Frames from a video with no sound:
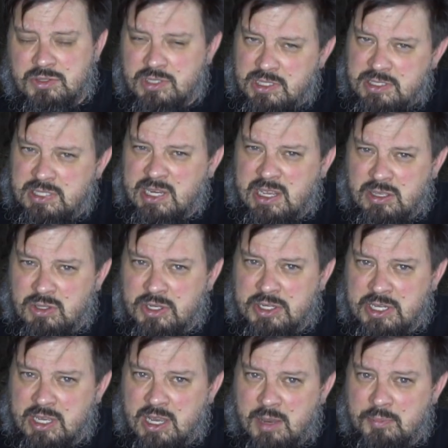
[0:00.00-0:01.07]
So let's take a look at
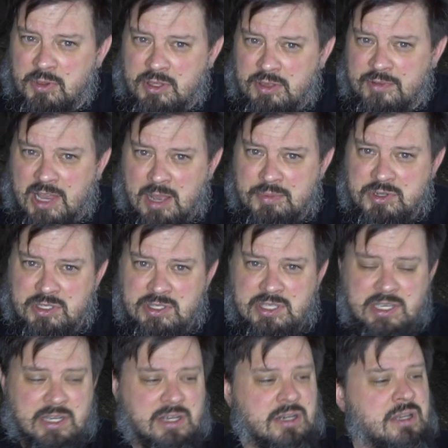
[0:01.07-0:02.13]
a couple of options
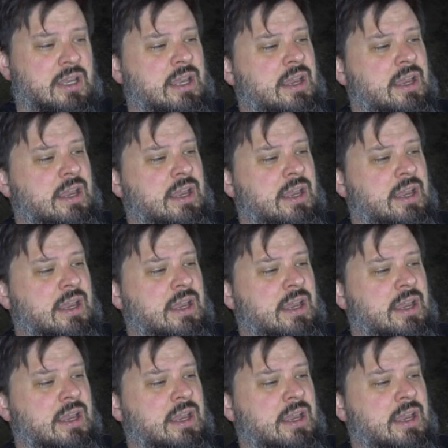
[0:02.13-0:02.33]
here